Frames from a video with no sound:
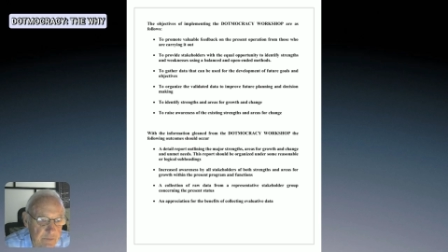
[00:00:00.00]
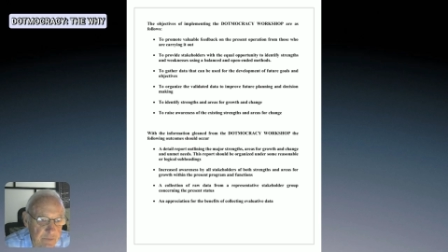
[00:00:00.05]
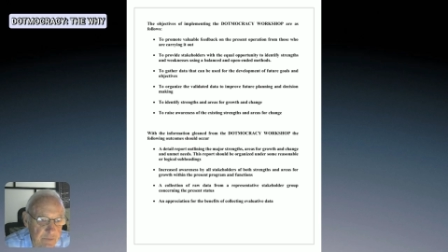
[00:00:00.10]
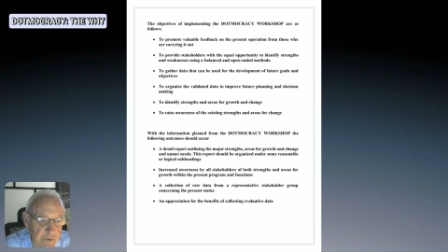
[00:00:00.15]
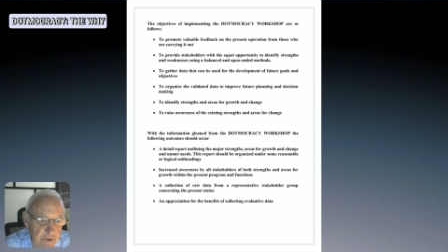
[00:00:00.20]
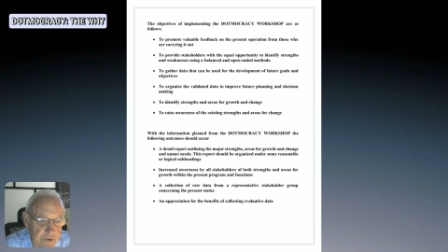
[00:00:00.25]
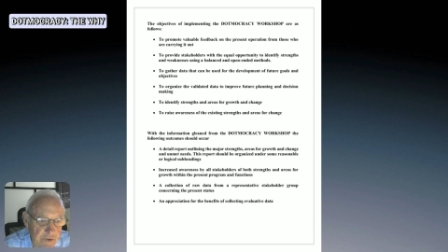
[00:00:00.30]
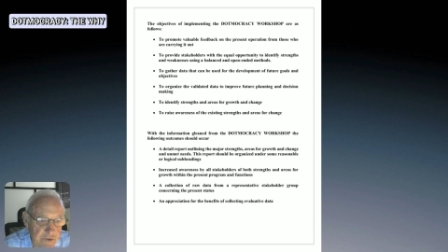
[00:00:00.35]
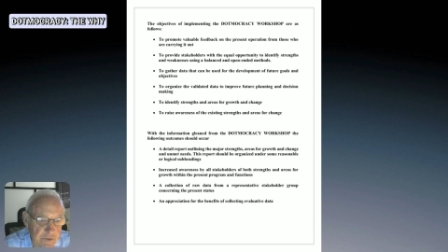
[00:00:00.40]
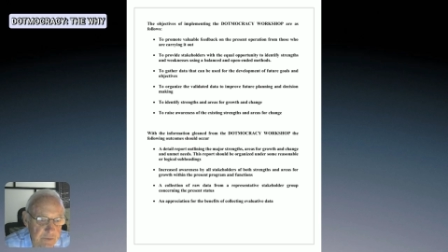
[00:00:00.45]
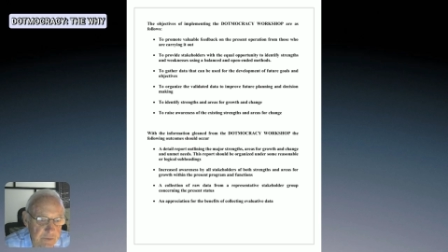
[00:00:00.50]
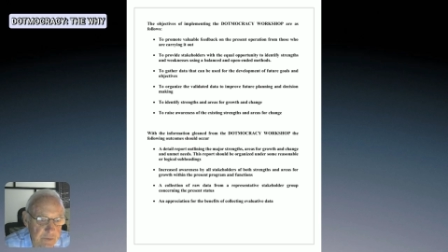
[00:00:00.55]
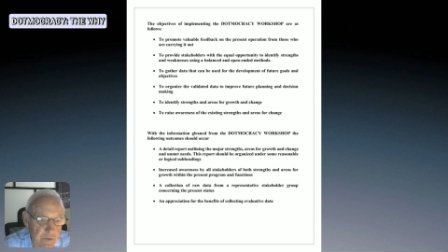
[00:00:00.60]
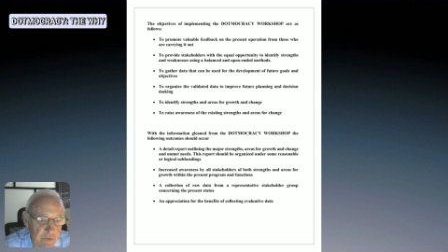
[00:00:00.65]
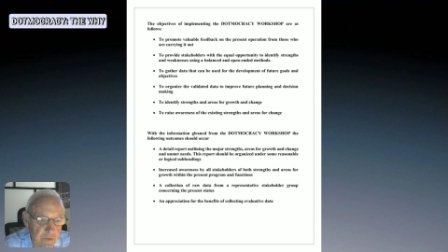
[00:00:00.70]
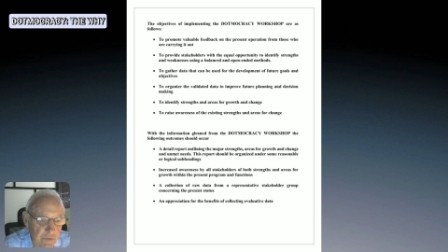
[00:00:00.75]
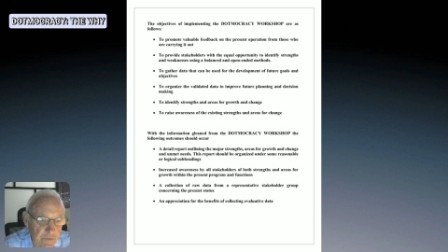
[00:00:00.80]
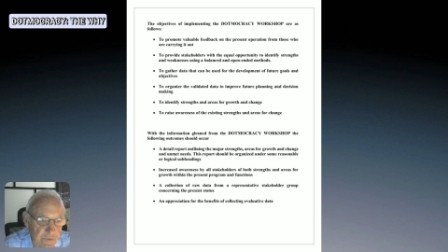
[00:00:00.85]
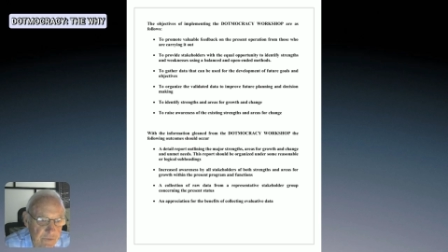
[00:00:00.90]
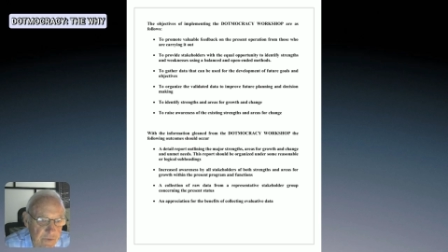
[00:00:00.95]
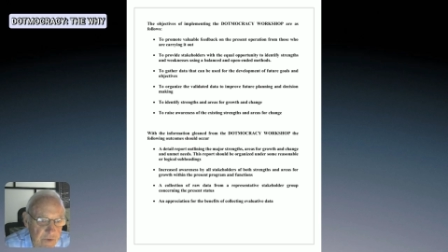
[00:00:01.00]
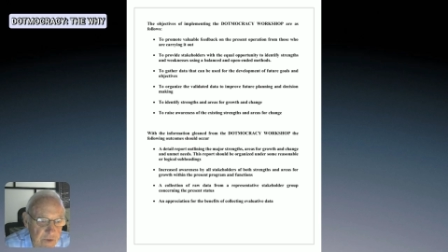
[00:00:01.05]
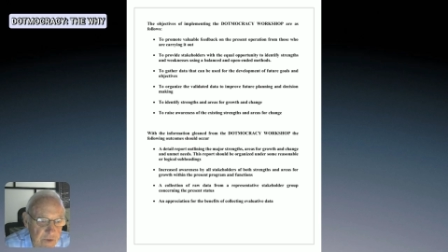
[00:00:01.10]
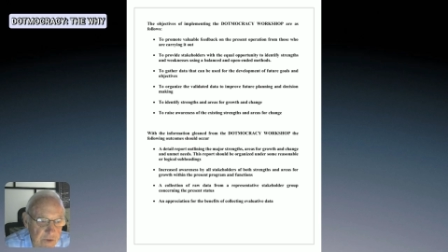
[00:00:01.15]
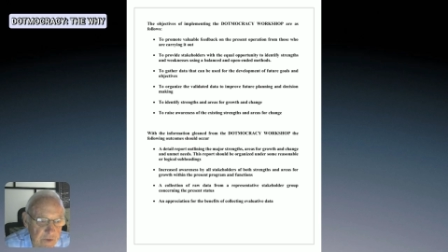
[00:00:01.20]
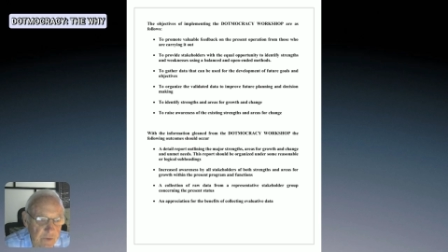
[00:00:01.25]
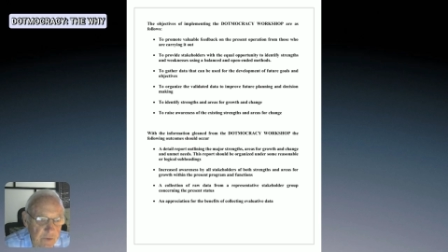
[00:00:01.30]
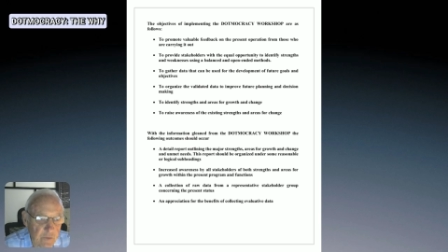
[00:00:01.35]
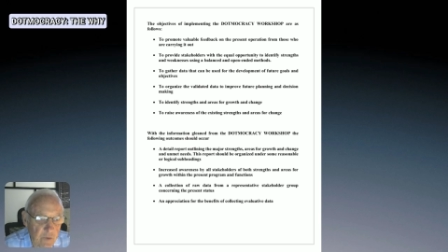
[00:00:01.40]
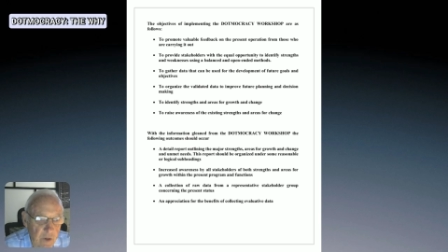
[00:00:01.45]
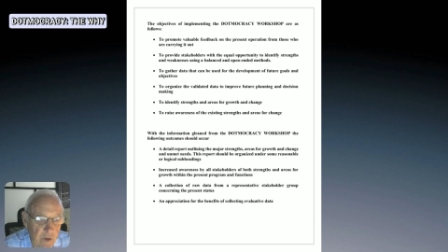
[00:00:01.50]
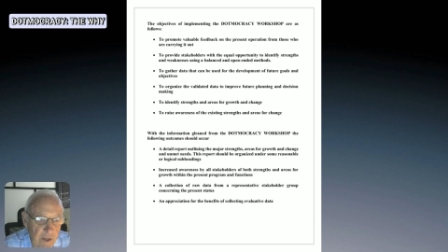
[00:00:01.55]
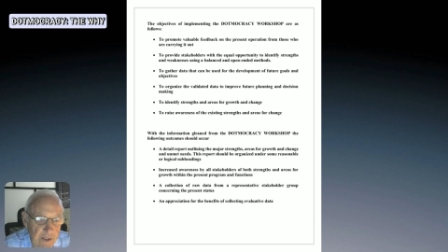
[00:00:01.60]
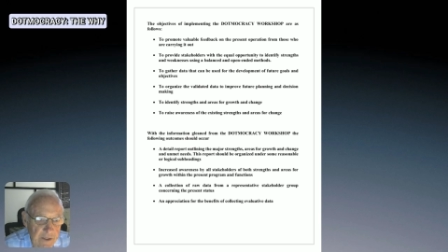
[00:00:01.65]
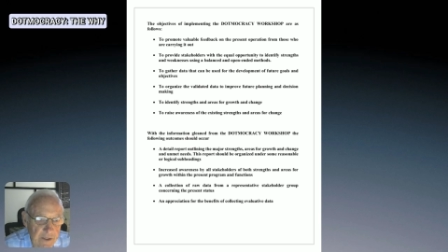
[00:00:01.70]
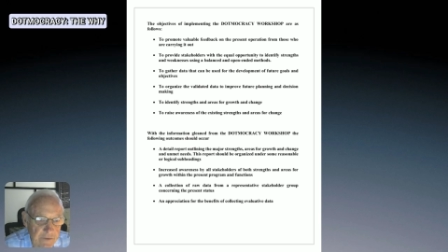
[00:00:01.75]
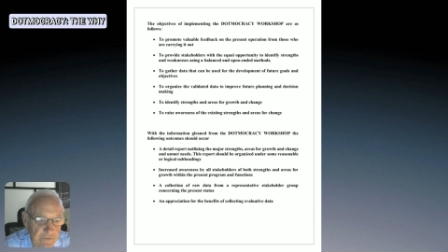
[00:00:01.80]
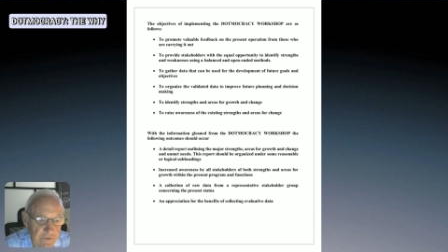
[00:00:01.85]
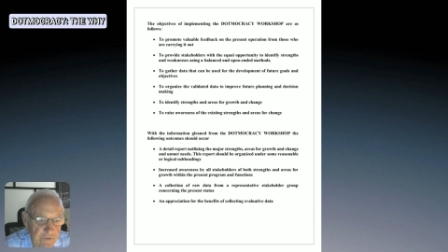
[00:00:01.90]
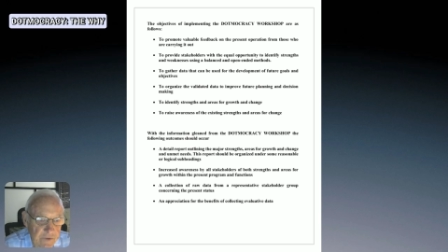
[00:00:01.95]
principles, the why
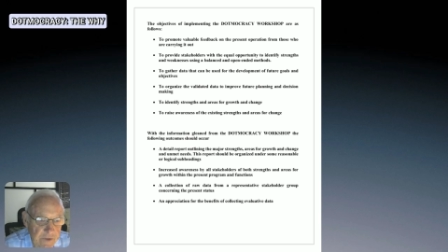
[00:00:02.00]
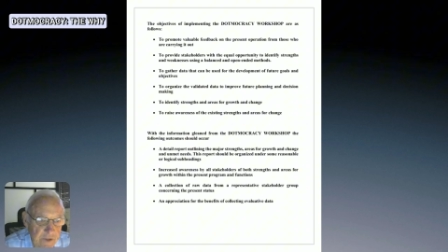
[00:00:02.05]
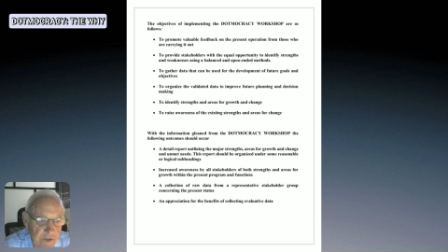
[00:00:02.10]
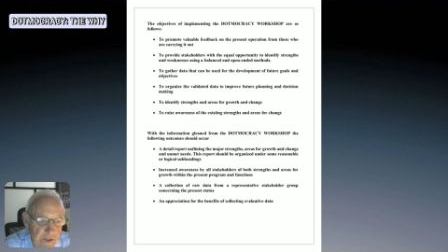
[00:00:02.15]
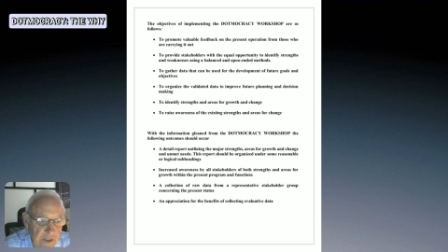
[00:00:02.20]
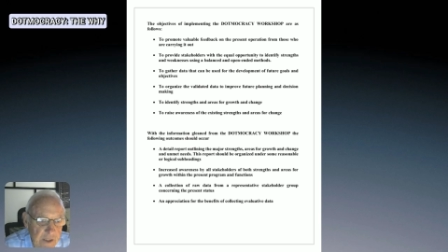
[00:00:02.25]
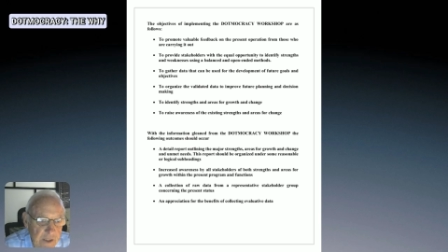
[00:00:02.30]
of it.